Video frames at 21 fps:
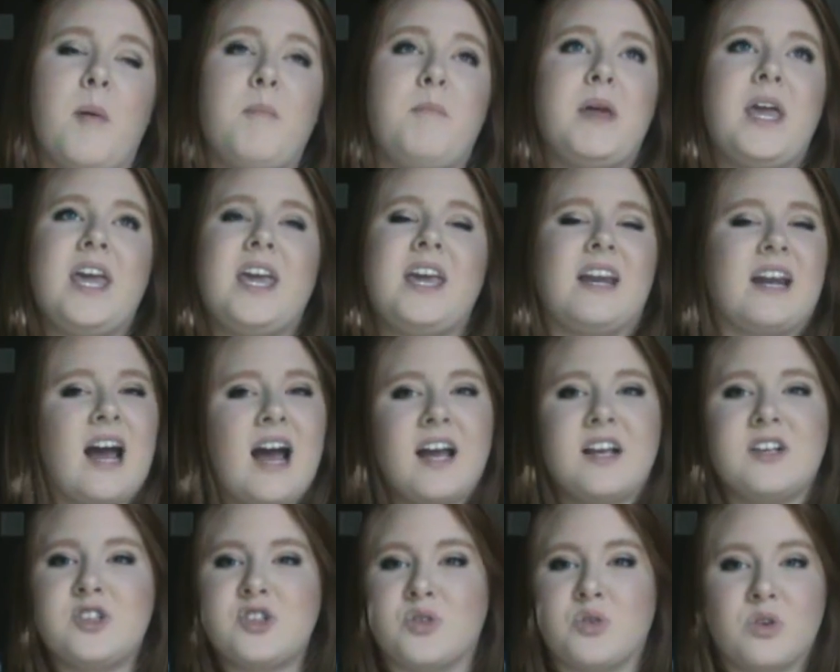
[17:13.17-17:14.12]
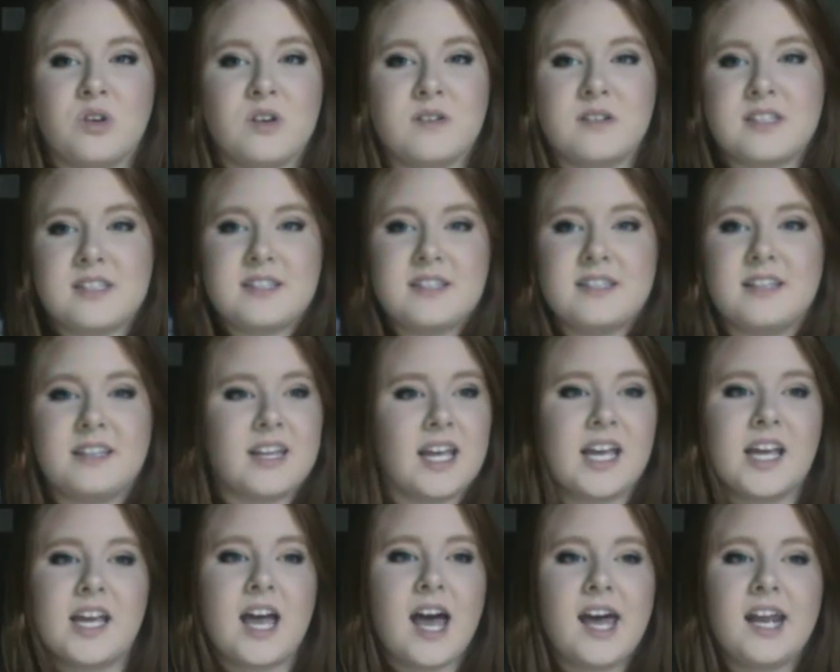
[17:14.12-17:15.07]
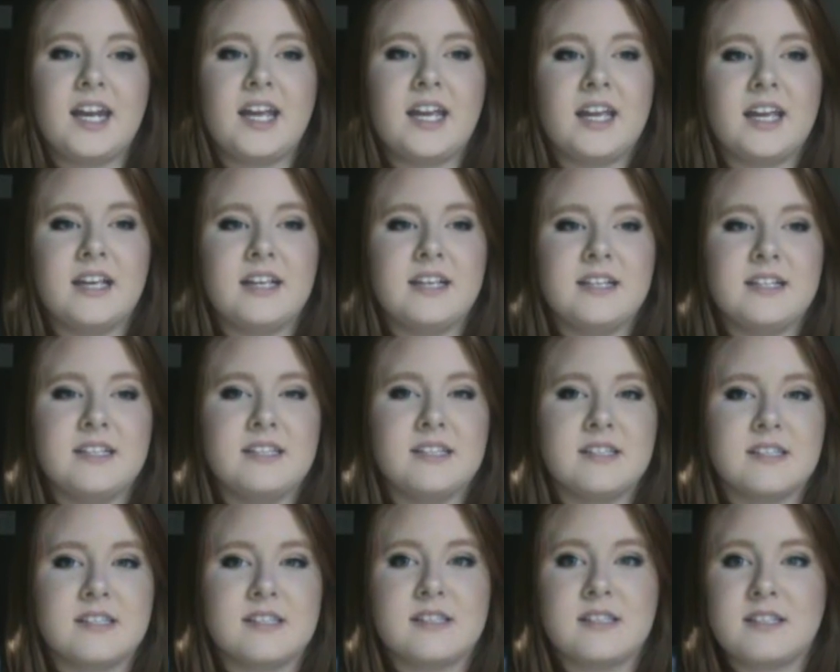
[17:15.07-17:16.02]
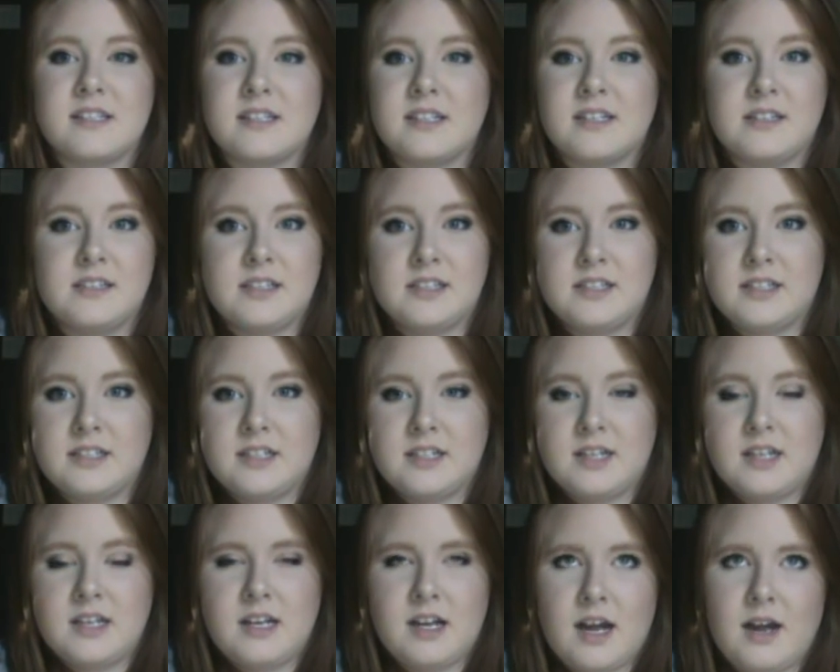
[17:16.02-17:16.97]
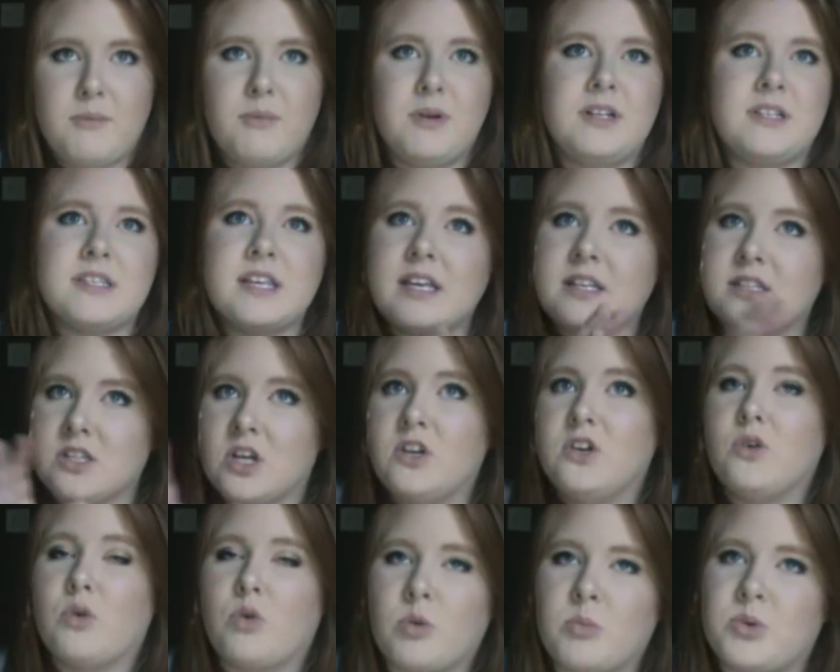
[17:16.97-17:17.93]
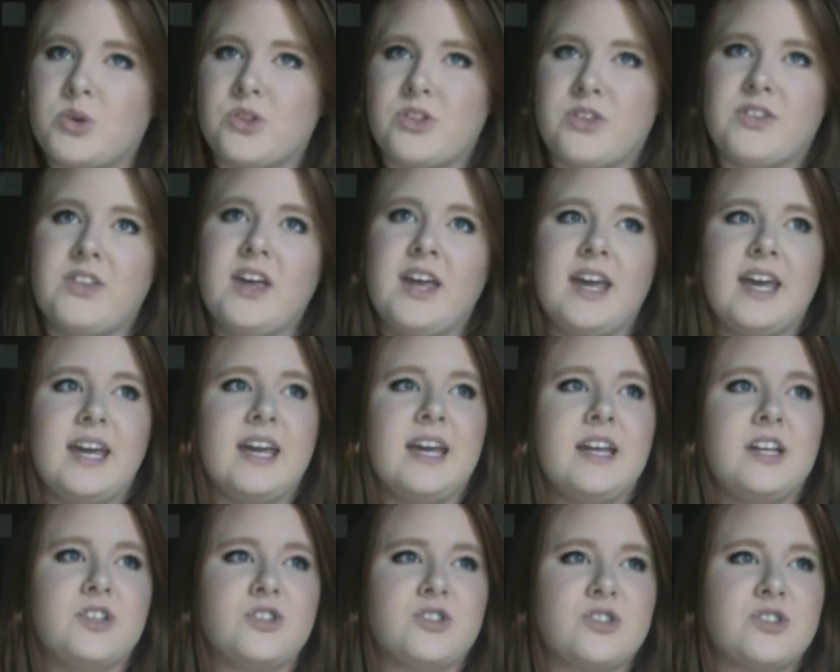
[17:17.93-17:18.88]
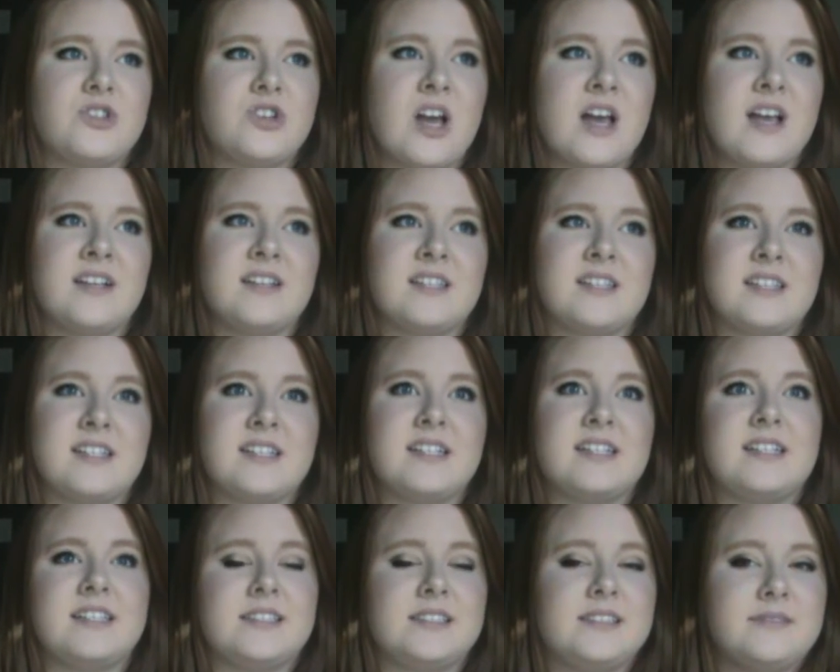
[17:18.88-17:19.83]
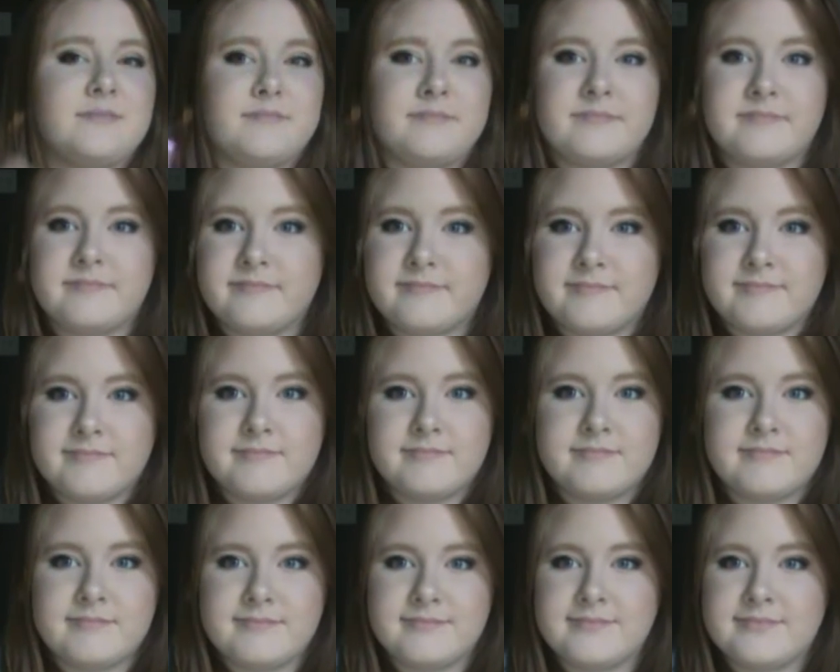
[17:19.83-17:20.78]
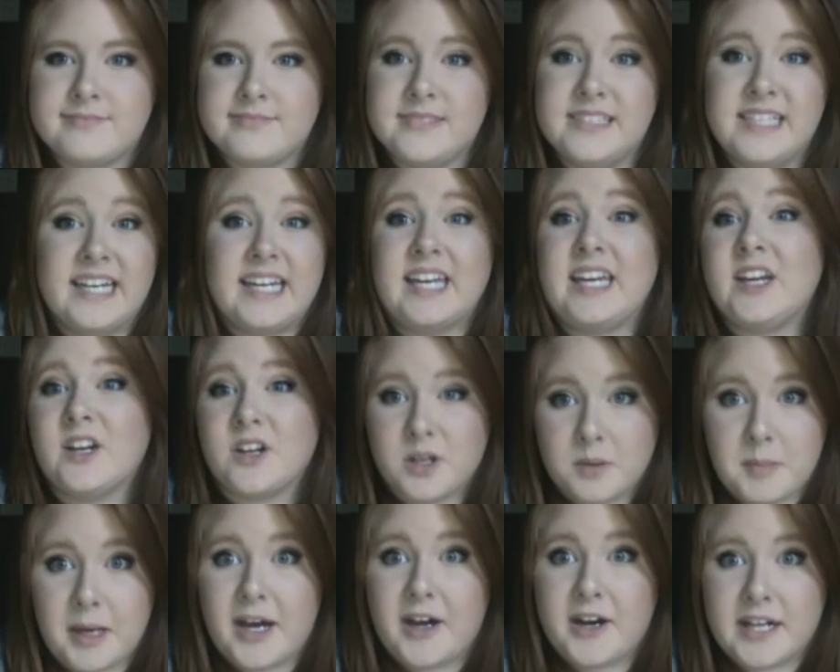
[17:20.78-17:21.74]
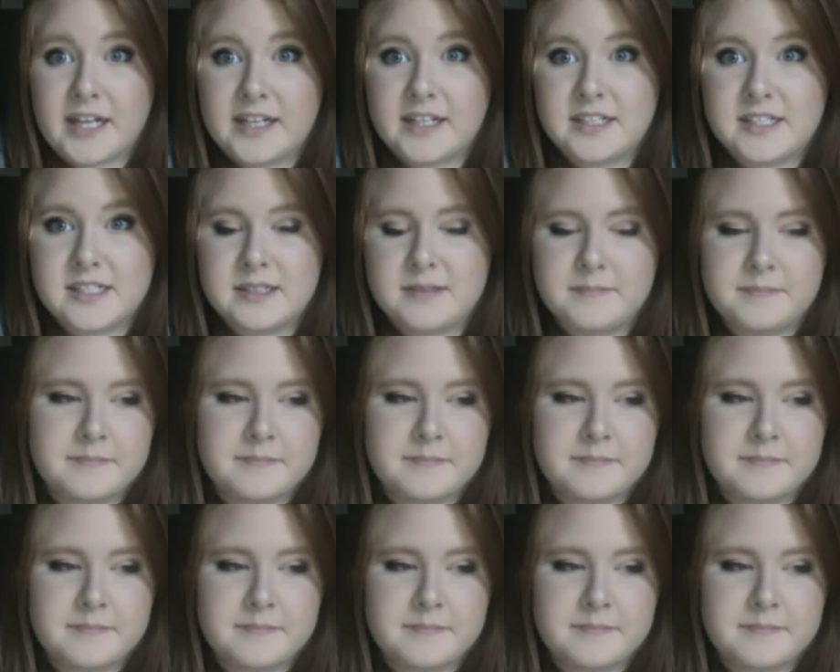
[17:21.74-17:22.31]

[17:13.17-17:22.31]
being in high school, it's like cutting is, I wouldn't say it's a normal thing. It's just, you hear about it.